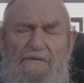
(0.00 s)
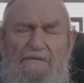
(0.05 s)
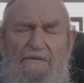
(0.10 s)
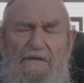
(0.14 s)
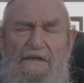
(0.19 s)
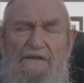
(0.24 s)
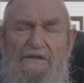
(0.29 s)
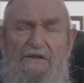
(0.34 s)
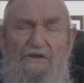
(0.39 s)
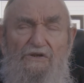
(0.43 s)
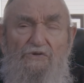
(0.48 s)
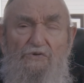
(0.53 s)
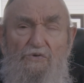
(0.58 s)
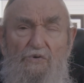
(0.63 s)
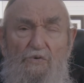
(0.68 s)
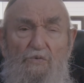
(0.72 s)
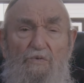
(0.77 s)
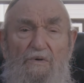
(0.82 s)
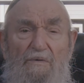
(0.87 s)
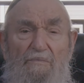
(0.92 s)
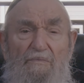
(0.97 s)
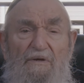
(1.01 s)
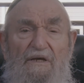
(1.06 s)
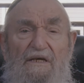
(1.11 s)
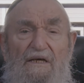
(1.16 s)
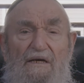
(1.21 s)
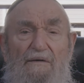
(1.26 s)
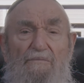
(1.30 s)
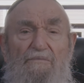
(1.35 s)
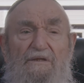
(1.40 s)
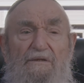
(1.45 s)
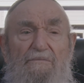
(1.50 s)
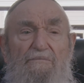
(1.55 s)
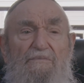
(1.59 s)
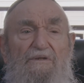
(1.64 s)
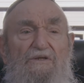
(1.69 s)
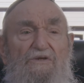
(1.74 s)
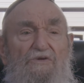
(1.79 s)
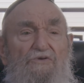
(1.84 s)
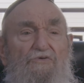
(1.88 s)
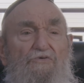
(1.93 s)
that these two women come to him
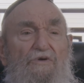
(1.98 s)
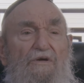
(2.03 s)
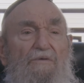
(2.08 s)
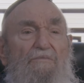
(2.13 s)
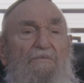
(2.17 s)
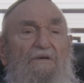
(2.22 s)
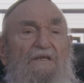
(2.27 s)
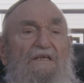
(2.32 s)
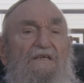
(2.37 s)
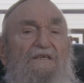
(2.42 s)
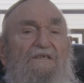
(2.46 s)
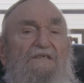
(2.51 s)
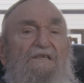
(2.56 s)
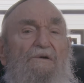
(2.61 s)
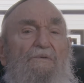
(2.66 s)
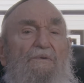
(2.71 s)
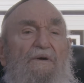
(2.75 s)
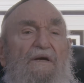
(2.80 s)
in the dream and they say,